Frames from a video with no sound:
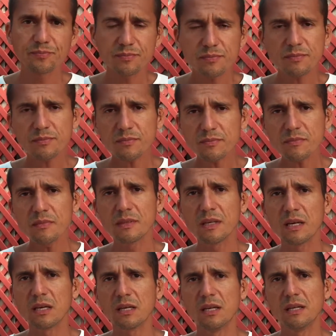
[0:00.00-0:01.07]
Mm-hmm.
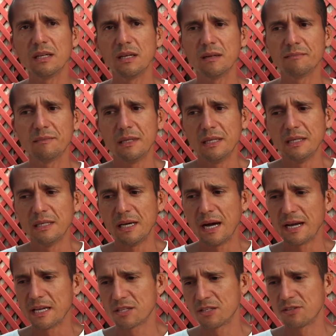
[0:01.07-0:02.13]
Yeah, and um, I
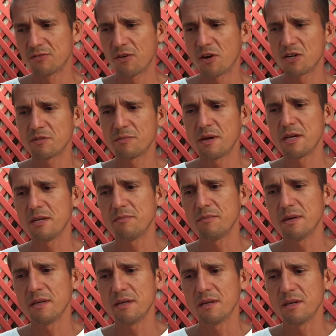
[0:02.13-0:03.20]
guess as far as my
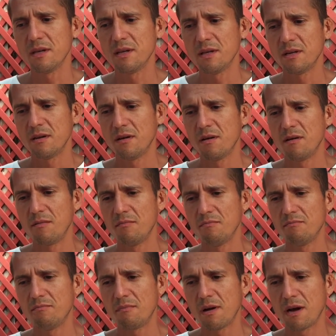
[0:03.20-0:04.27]
my
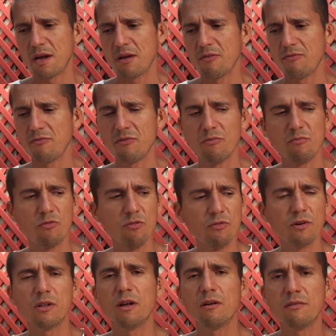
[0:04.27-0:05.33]
my
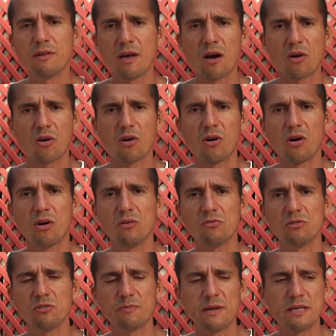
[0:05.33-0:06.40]
removal of the alcohol
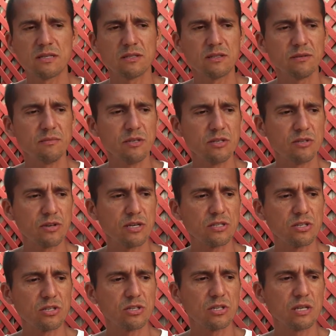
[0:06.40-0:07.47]
was basically me
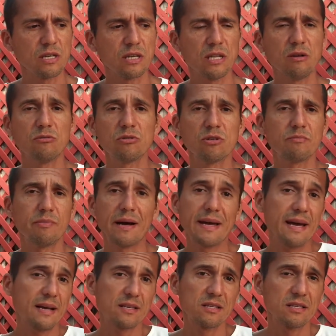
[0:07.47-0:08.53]
transitioning and it was by
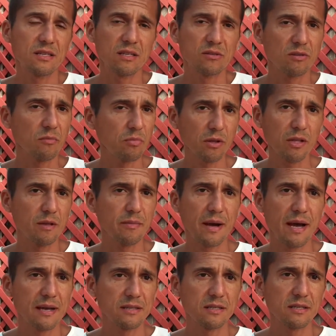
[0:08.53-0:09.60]
accident completely by
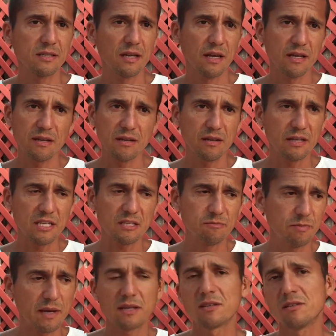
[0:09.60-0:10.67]
accident i didn't
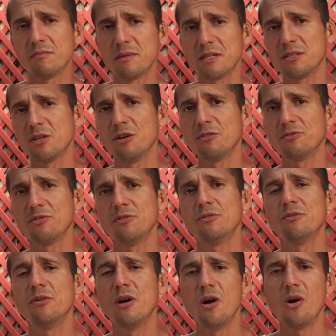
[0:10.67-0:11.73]
expect myself
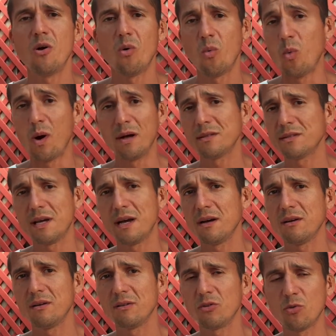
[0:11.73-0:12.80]
to want to
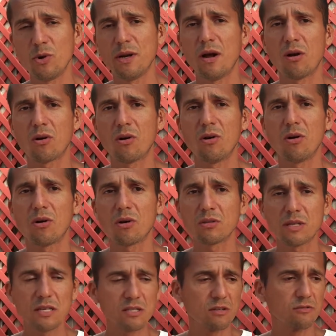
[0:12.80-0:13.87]
quit alcohol because i
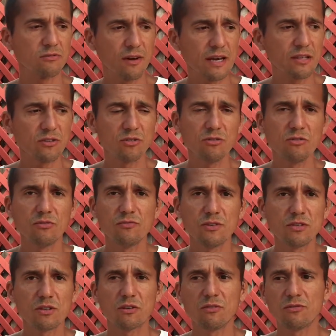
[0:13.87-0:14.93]
used to fight too
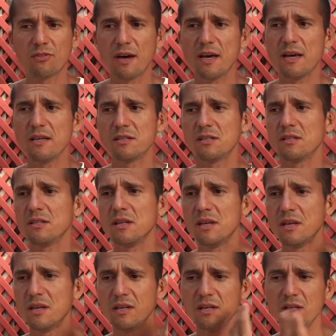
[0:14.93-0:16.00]
physical fights and
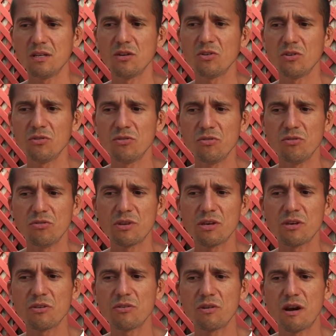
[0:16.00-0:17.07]
you know you, you
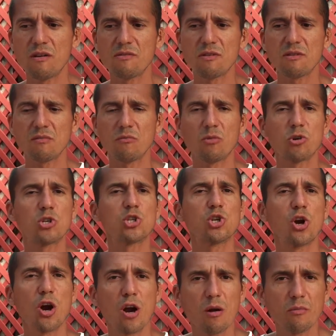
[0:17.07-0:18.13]
think you're having more
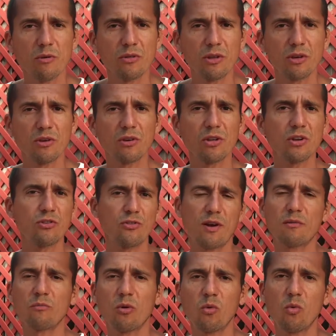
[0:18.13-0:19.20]
charm you think you can
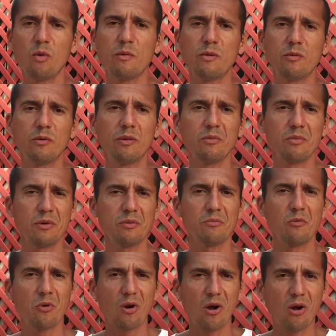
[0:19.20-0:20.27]
attract more women with, with
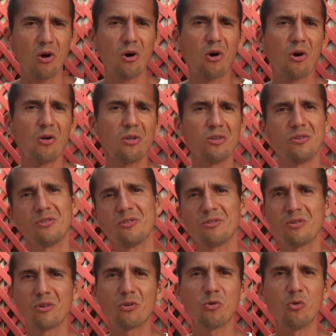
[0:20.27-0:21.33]
more alcohol and you're
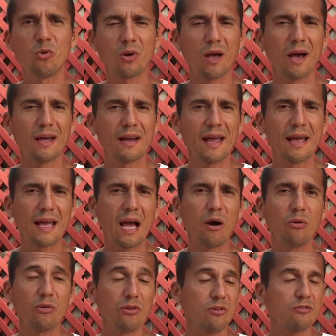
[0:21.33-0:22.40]
a cool guy to hang out
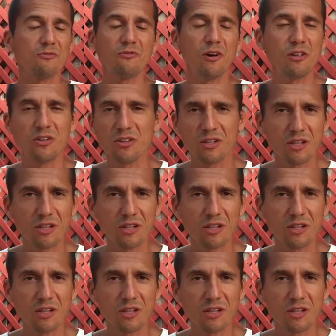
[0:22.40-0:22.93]
with and you're fun you're the